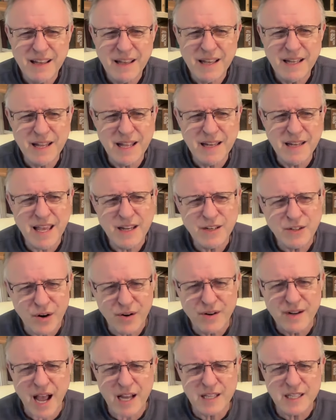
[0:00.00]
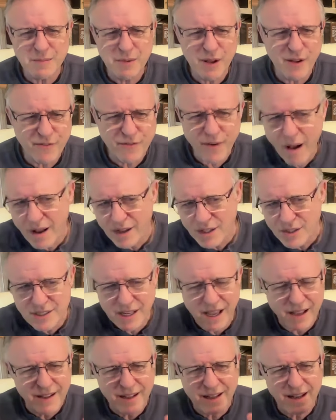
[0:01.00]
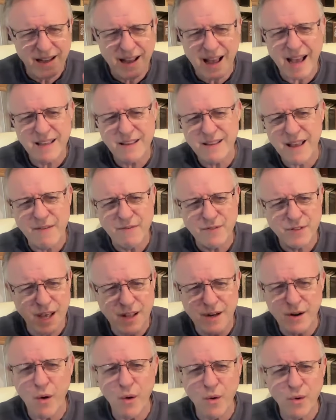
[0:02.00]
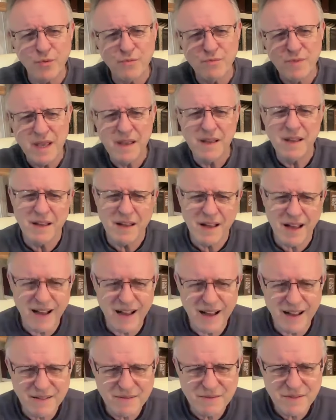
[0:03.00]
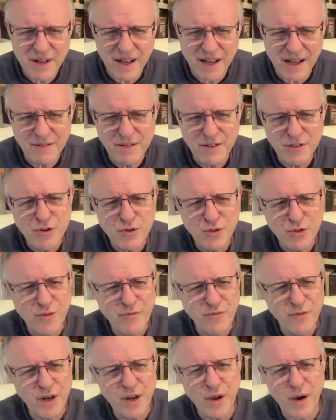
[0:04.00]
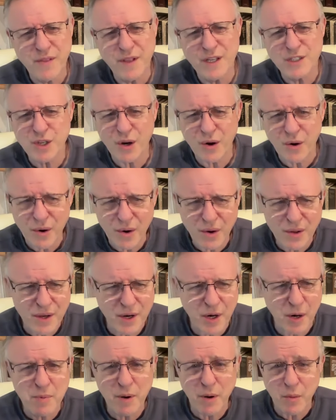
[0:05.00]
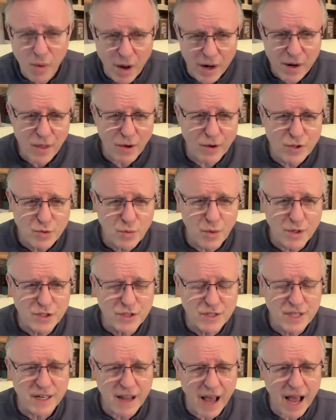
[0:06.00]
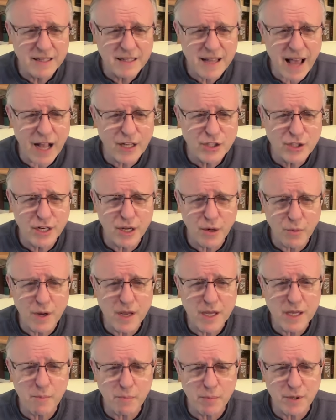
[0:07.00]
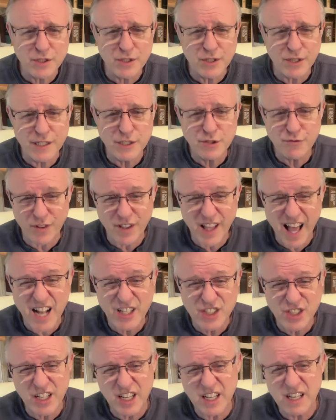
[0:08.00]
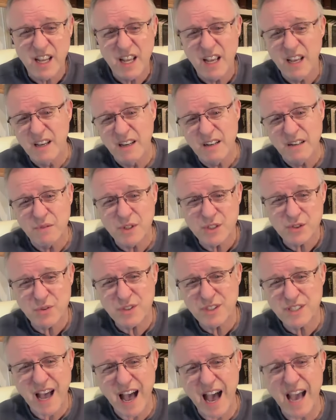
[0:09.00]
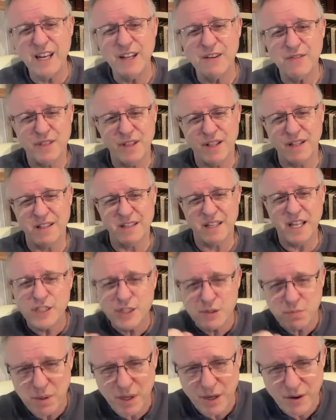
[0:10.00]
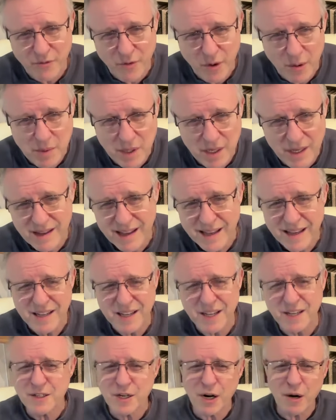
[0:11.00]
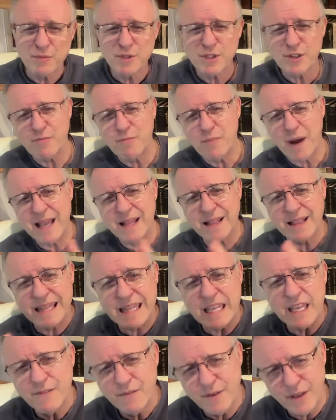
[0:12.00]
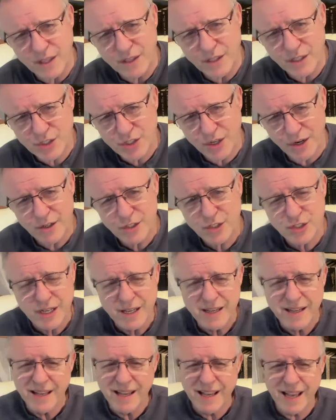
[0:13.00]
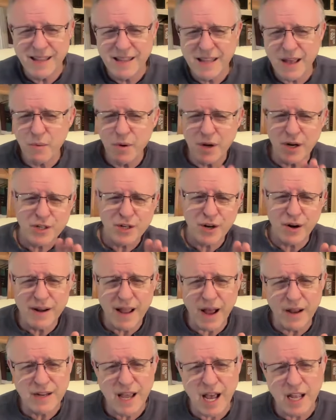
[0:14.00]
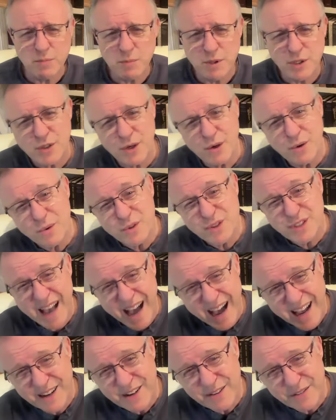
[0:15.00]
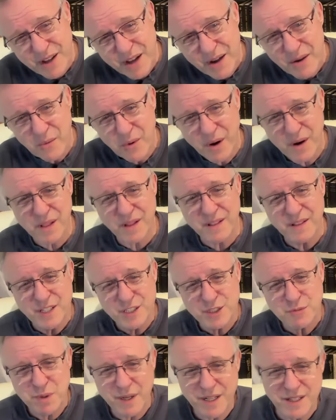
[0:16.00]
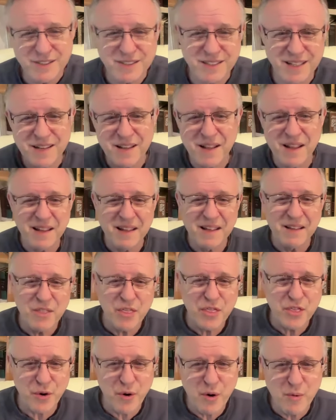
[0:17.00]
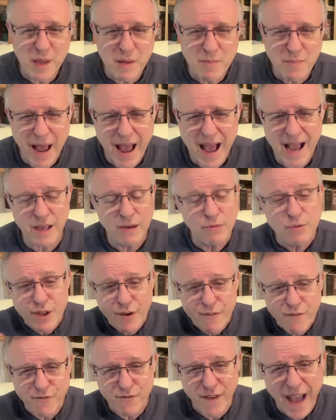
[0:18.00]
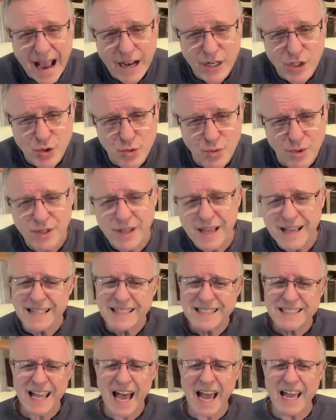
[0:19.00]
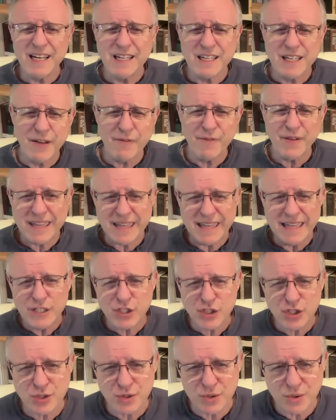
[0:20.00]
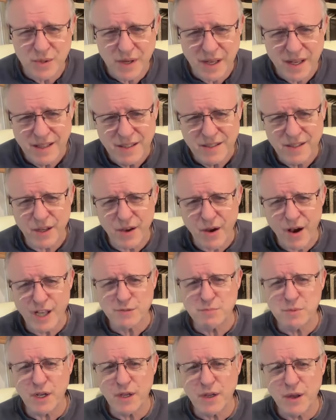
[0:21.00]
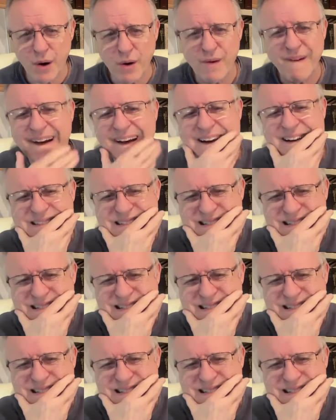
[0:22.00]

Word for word: and then they turned out to be false. I've done a whole YouTube video on this earlier, but one of those was that ontogeny recapitulates phylogeny, which was kind of the linchpin for me in terms of my leaving the church. And then when it turned out not to be true, it was kind of one of the linchpins that threw me back. It was a factual scientific issue that caused me to go,